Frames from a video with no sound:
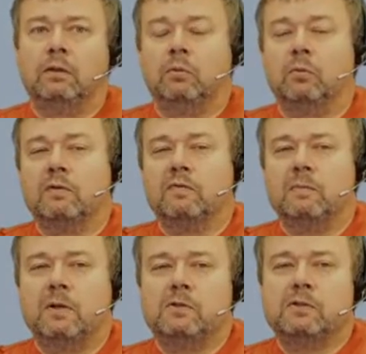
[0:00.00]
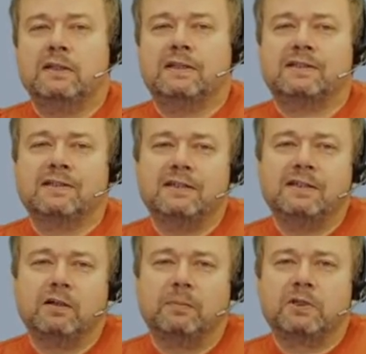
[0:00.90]
One of the most
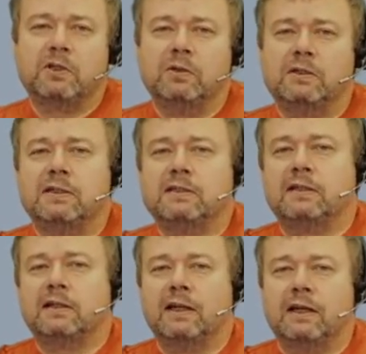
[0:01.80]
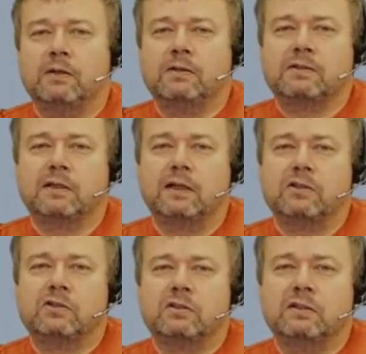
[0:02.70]
exciting opportunities in a cloud
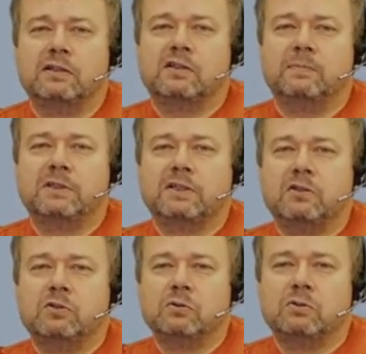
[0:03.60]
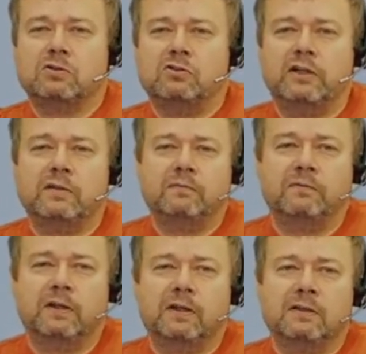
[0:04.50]
installation is the potential to
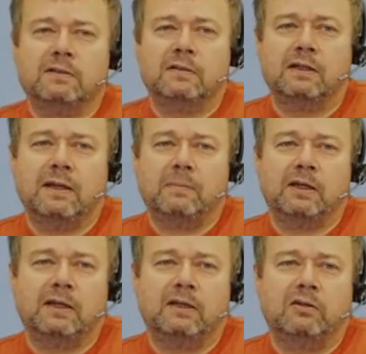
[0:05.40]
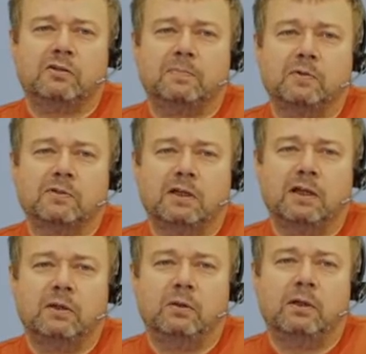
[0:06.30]
reconfigure dynamically in response to
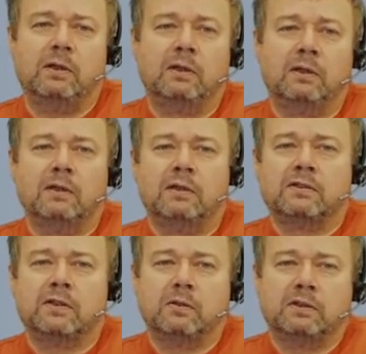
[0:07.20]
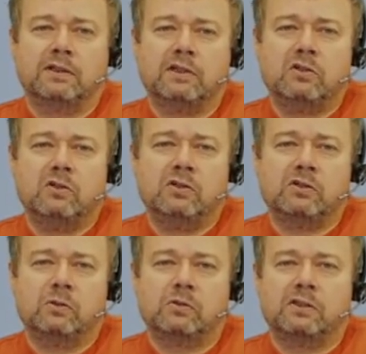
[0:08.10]
load, so that additional
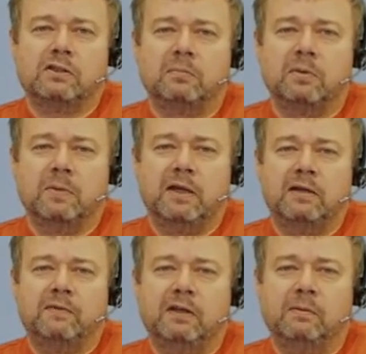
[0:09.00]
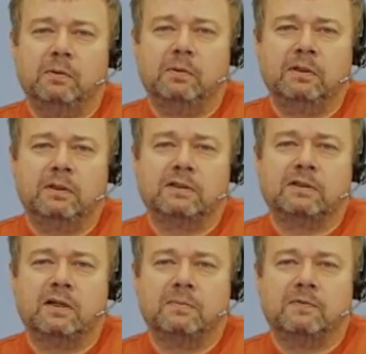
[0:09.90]
resources can be made available at
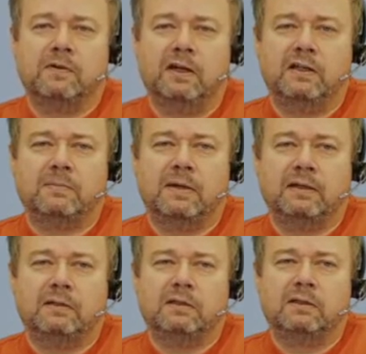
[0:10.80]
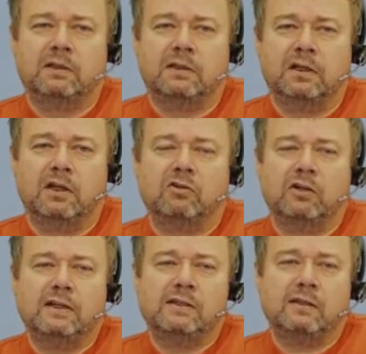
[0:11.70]
times of higher demand and
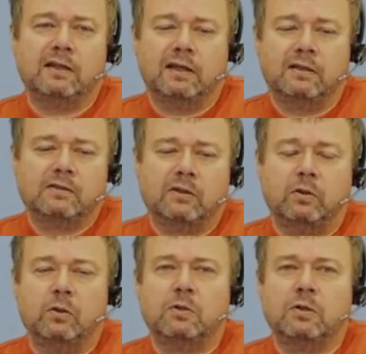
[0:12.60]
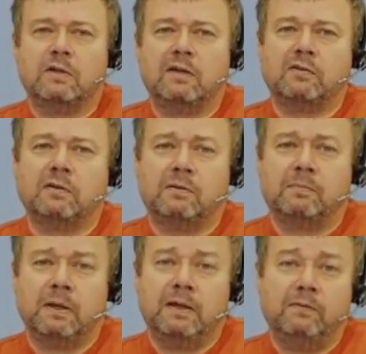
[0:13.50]
released again so that you don't have to
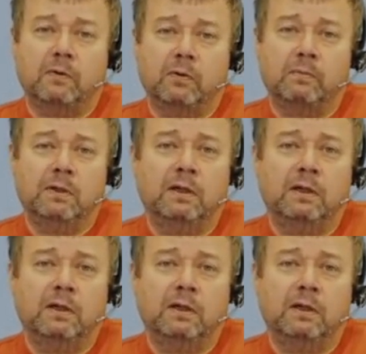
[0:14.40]
pay for them